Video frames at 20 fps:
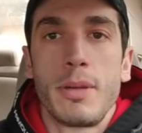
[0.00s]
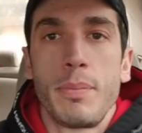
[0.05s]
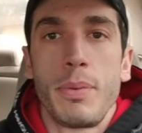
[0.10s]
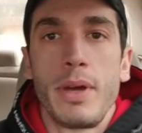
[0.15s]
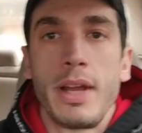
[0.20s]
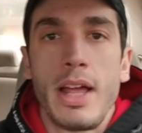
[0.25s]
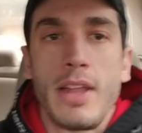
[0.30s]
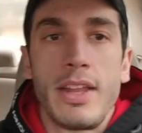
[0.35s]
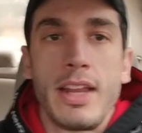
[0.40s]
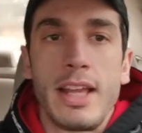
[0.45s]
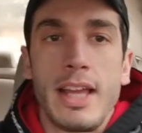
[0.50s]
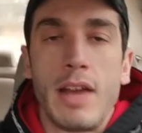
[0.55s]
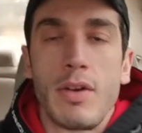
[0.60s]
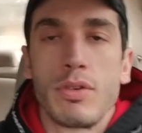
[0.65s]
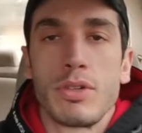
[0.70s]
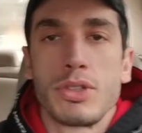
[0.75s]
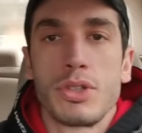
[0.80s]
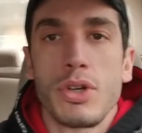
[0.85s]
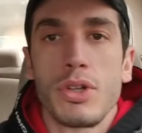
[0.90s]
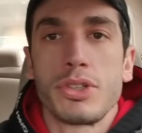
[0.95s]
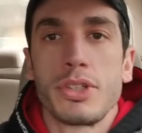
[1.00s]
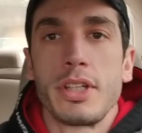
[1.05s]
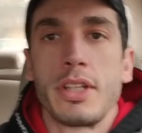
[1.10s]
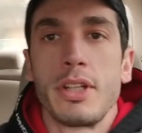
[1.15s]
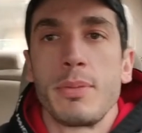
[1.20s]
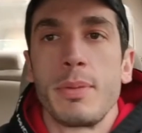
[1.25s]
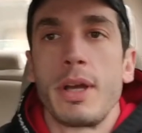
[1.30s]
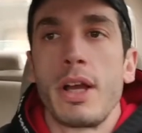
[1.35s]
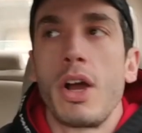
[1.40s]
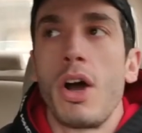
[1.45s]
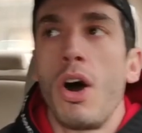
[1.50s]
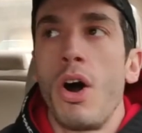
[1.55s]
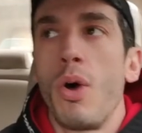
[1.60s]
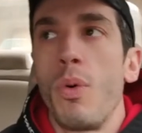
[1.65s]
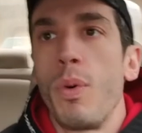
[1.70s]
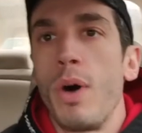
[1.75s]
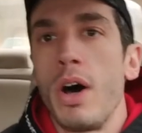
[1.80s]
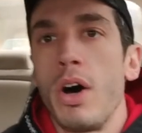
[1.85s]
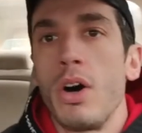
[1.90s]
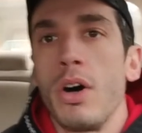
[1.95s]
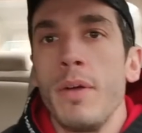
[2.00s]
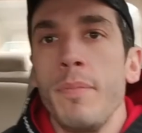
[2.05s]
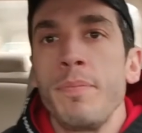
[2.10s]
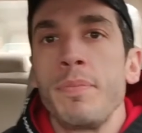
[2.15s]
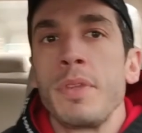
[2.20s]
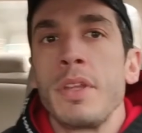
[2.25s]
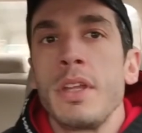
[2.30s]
complain how they didn't get results. And they'll be like, "Oh well."